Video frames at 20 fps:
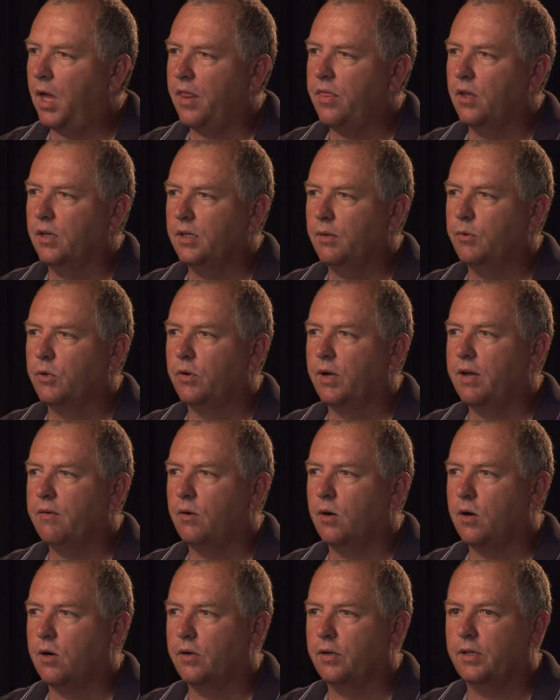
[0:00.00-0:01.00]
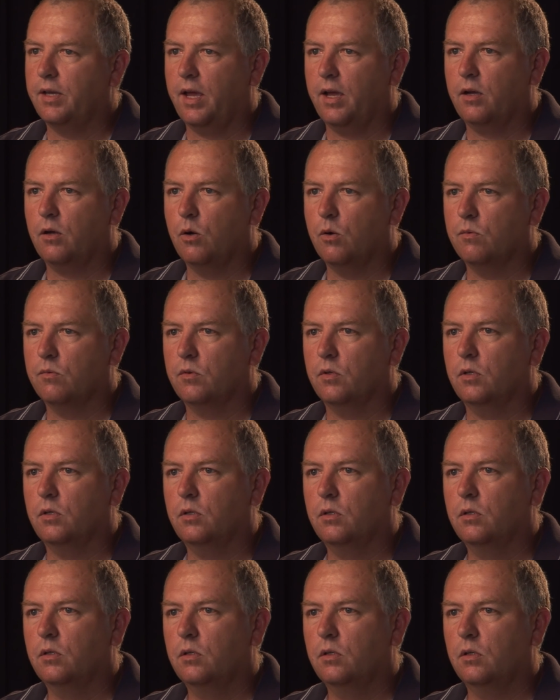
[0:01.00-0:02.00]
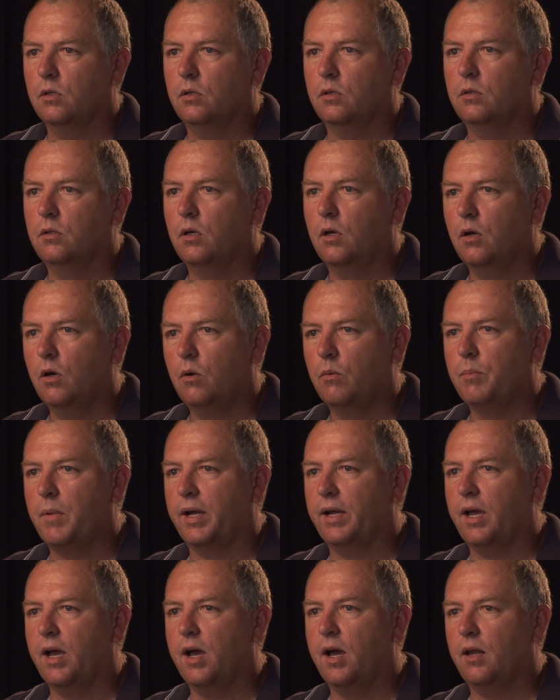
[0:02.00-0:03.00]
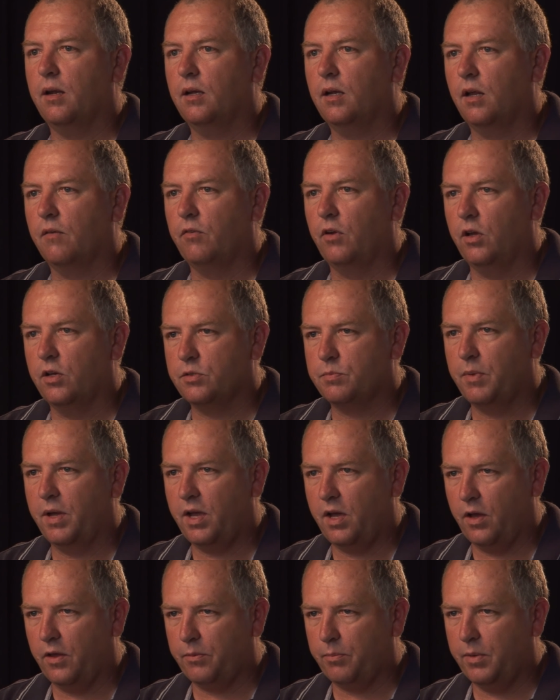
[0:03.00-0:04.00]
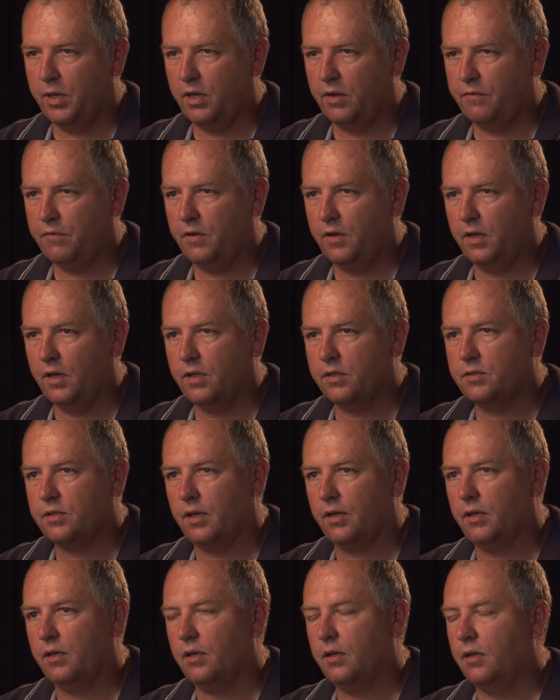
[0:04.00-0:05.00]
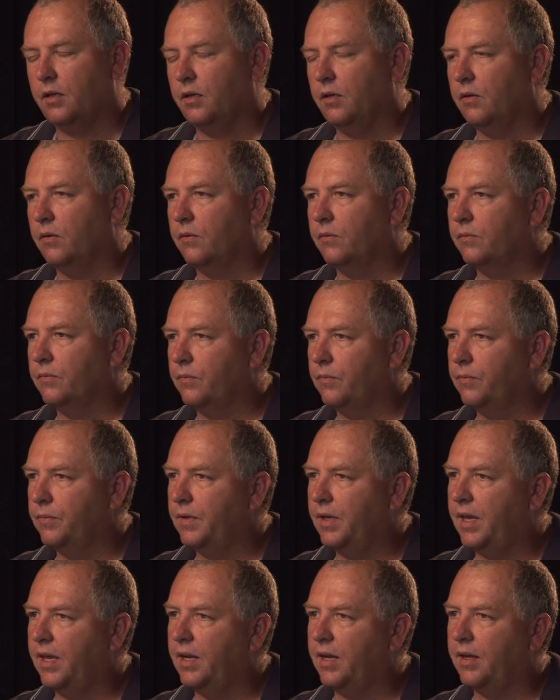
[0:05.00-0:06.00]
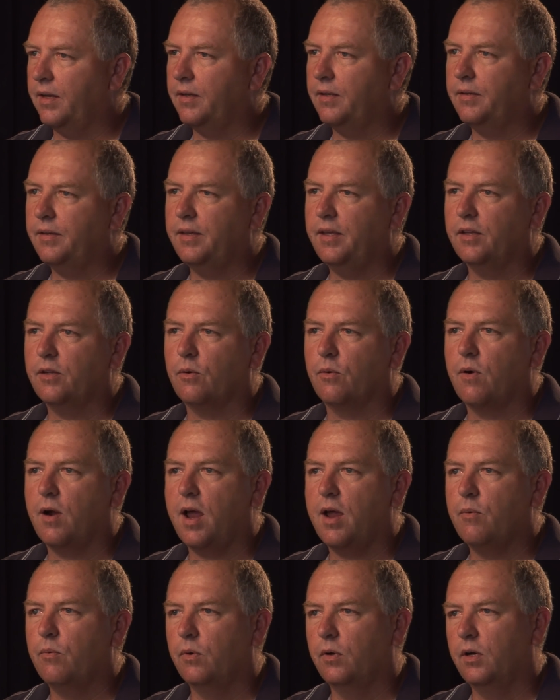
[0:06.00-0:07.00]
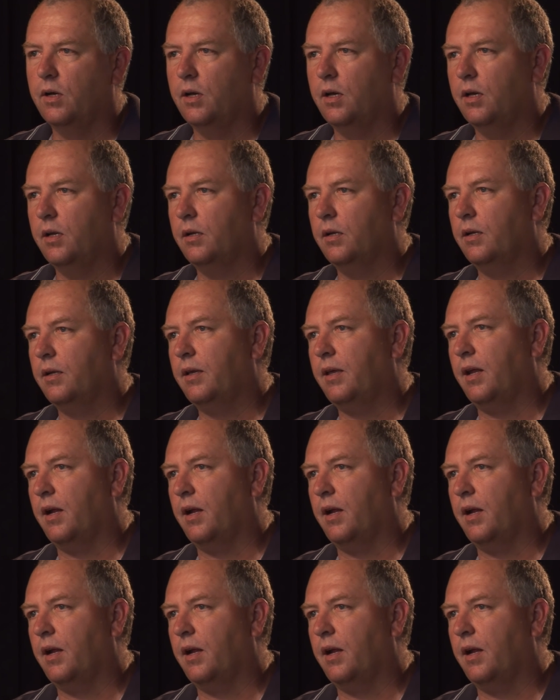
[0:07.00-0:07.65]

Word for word: I thought they were going to have a heart attack over it. You know, oh my God, I've lost my health benefits. You know, can I get the right one?